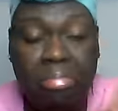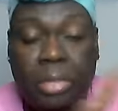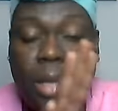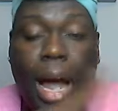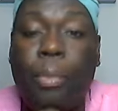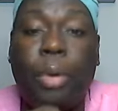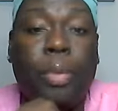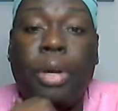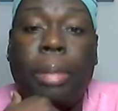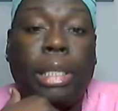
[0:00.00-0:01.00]
So I wasn't
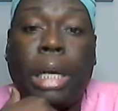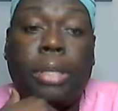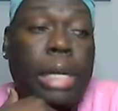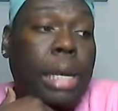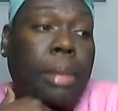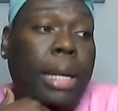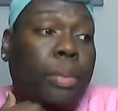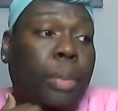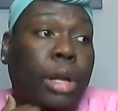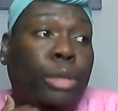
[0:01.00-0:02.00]
worried about y'all trying to take mine
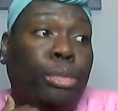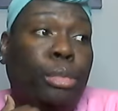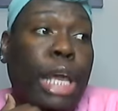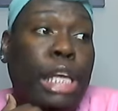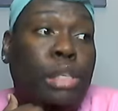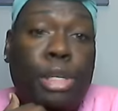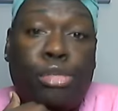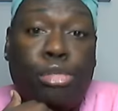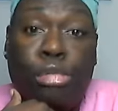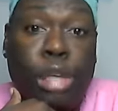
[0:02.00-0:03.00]
anyway, because we had some of the
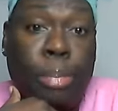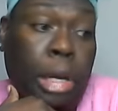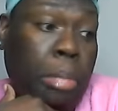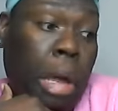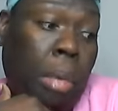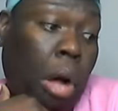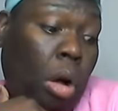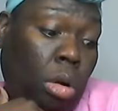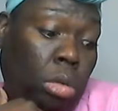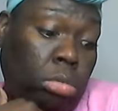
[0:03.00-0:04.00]
screws up in it, baby.
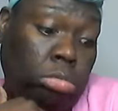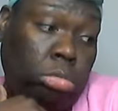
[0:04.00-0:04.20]
Uh,